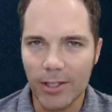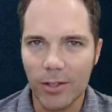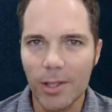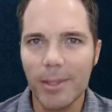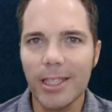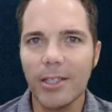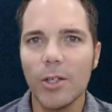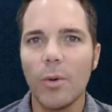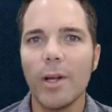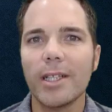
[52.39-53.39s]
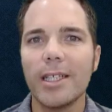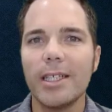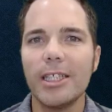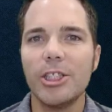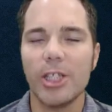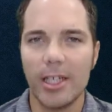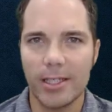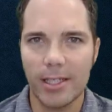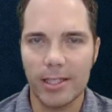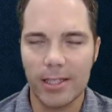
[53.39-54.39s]
So let me tell you quickly the
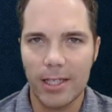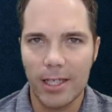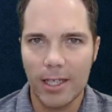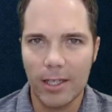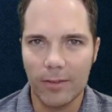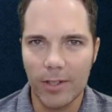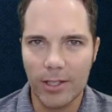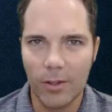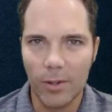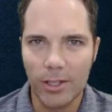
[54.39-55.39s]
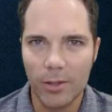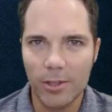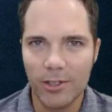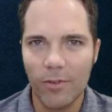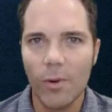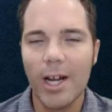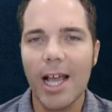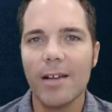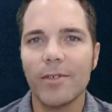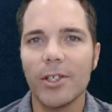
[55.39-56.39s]
genesis of this course. So it was
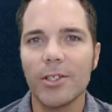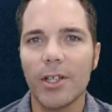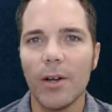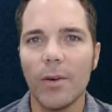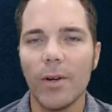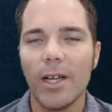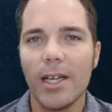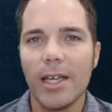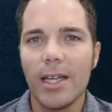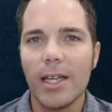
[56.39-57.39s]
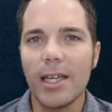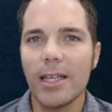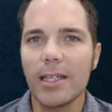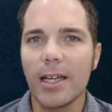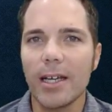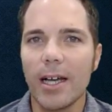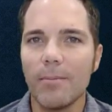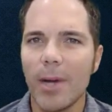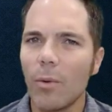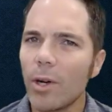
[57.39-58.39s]
4.5 years ago. And
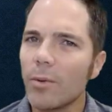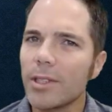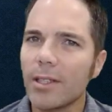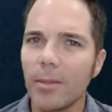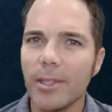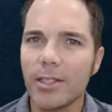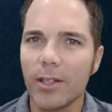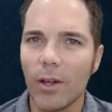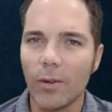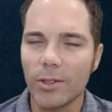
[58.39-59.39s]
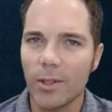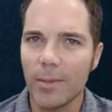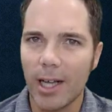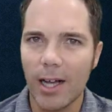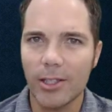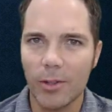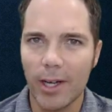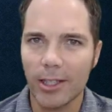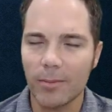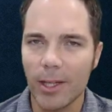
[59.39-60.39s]
my work was a little bit slow. So I'm a
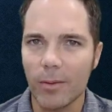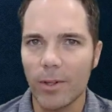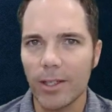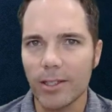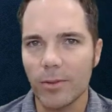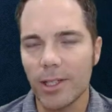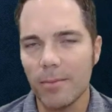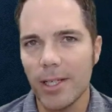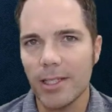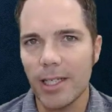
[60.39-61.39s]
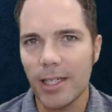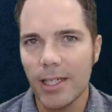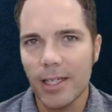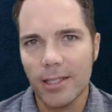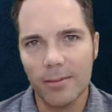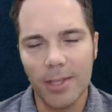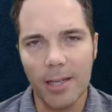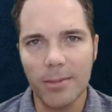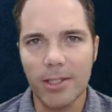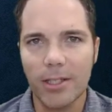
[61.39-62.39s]
contractor. My work is really busy.
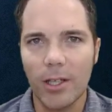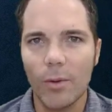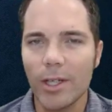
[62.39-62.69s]
Sometimes it's slower.